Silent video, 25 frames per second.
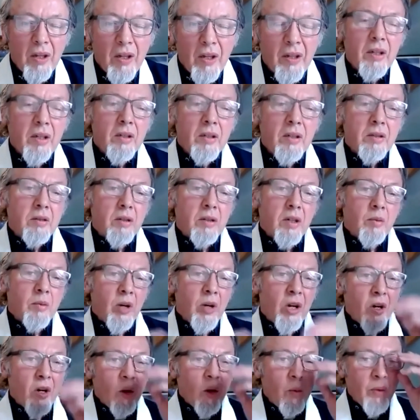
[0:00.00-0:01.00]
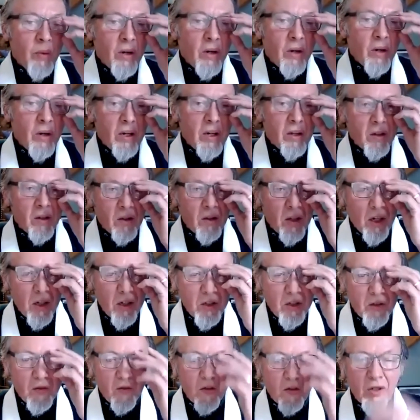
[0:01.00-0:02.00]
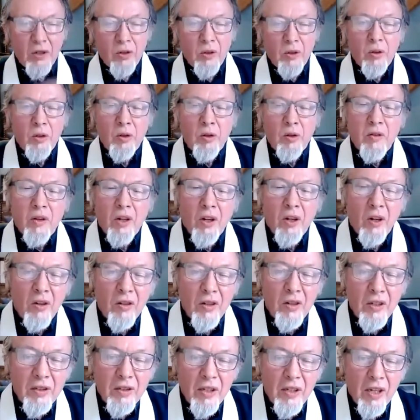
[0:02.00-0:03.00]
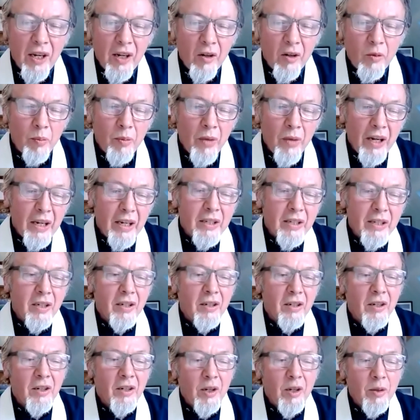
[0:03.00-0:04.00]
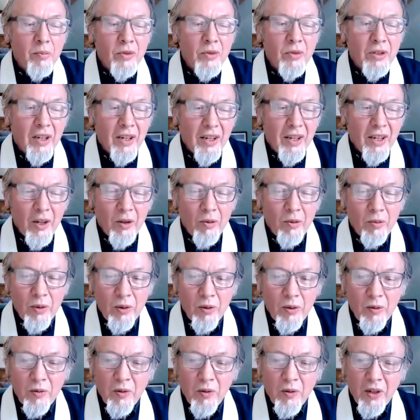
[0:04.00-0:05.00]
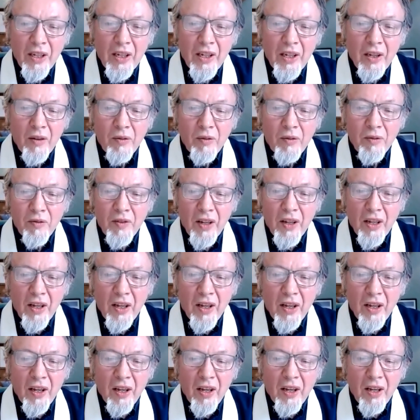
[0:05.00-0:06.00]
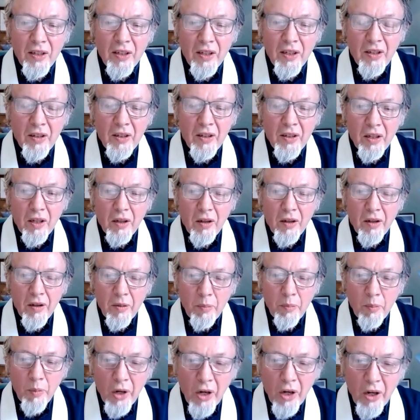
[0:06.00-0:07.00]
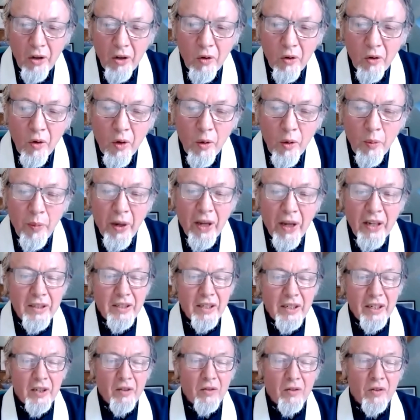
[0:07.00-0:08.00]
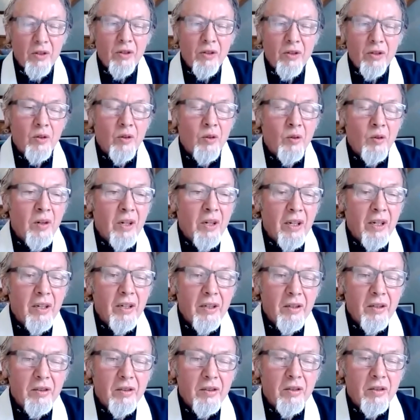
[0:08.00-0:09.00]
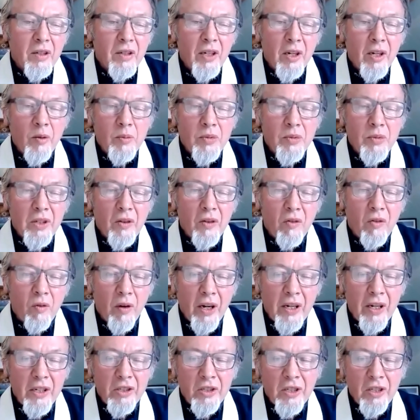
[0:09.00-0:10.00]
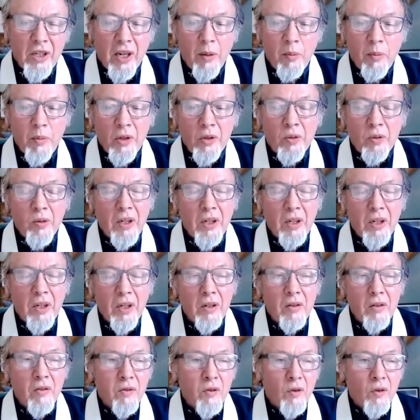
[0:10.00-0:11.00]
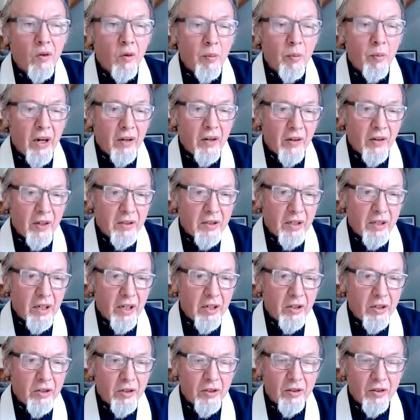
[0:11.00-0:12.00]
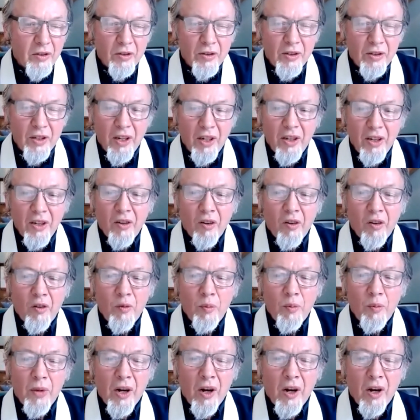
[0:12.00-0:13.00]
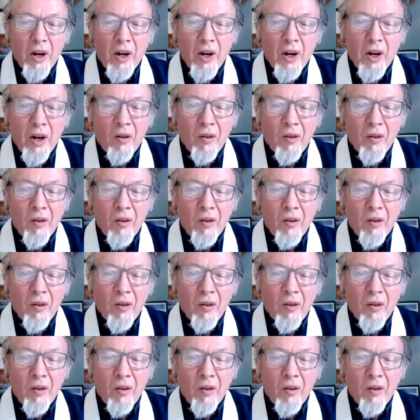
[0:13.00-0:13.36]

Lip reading: So I'm hoping that those of you who have heard this tale many times will forgive my augmenting of the story to help differentiate between the 4 manifestations of Mara.